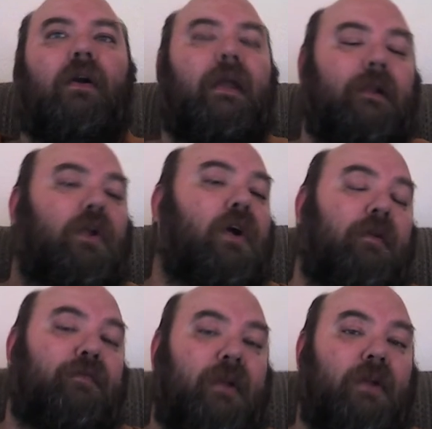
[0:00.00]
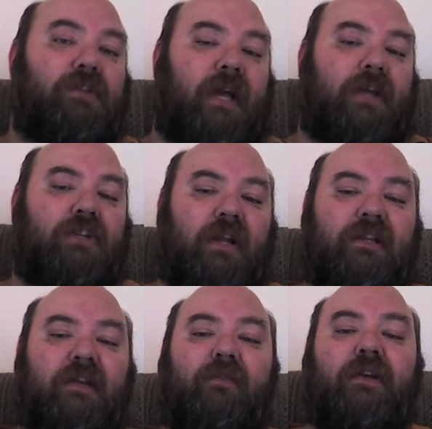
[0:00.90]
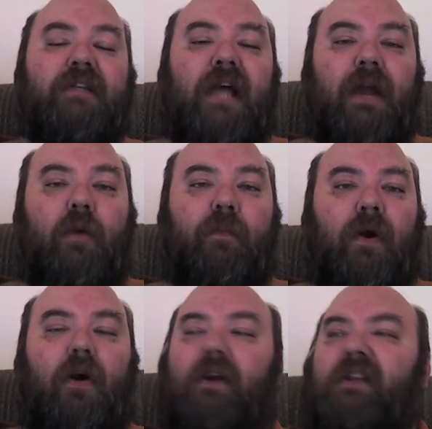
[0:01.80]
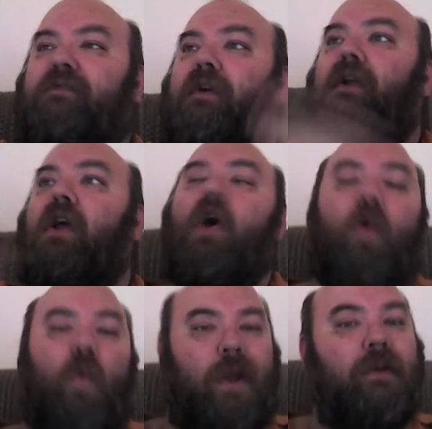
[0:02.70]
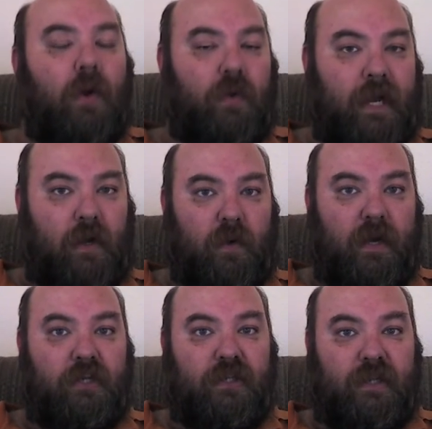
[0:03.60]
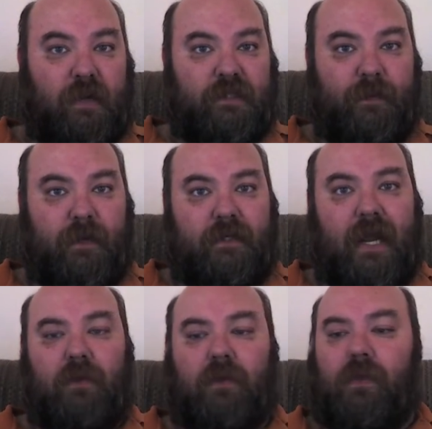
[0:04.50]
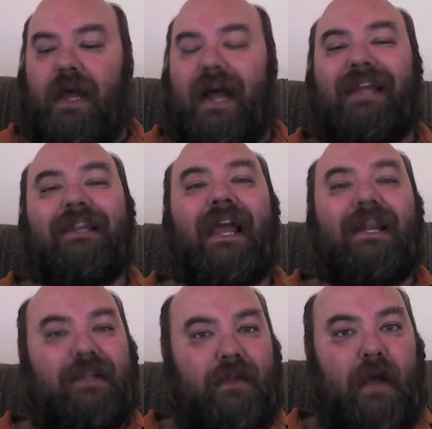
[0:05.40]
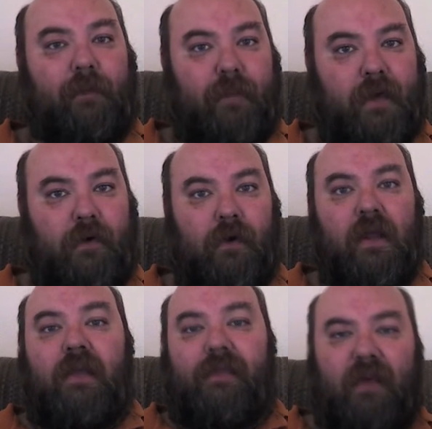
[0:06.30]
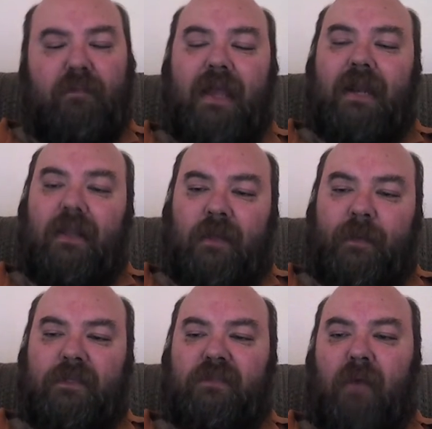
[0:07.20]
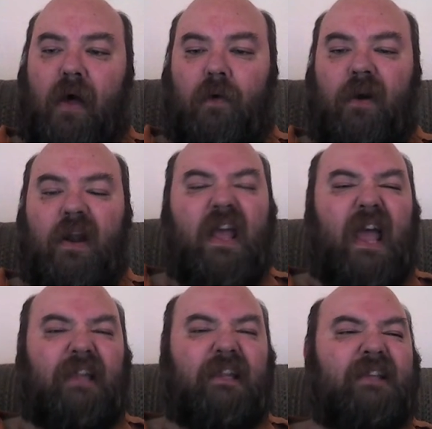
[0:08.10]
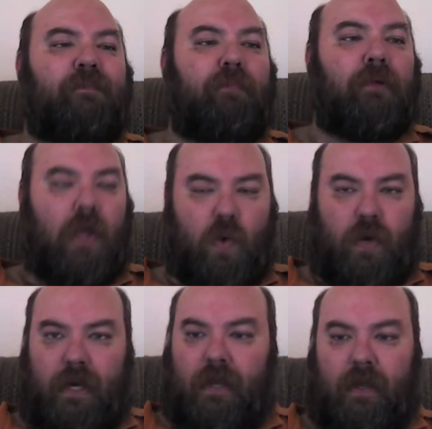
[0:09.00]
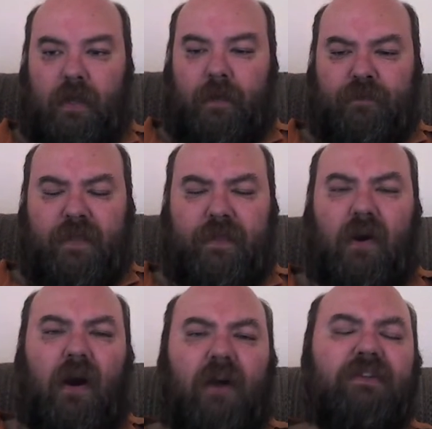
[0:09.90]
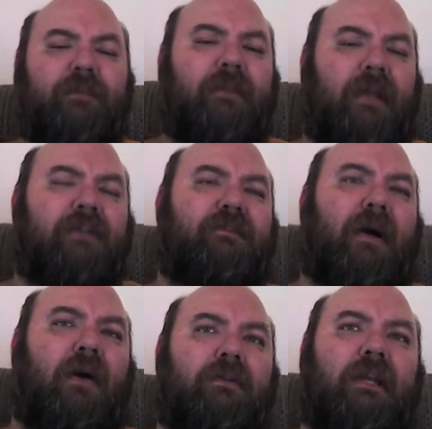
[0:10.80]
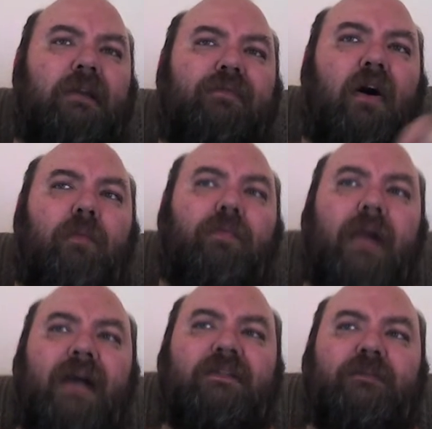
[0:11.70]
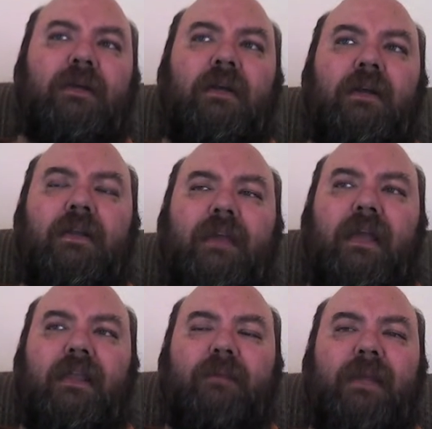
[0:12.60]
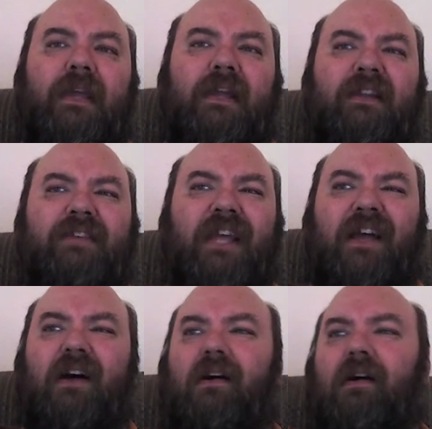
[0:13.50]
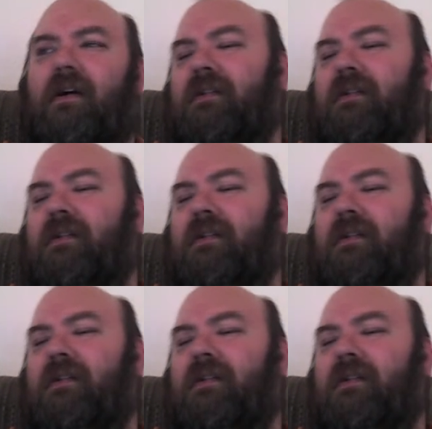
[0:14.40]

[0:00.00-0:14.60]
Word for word: in the look and feel section, a different title bar or a different window decoration that I was able to download that I liked a lot better. That made it a little bit smaller and less bloated. There are some things about default Plasma that in the beginning is like, ugh.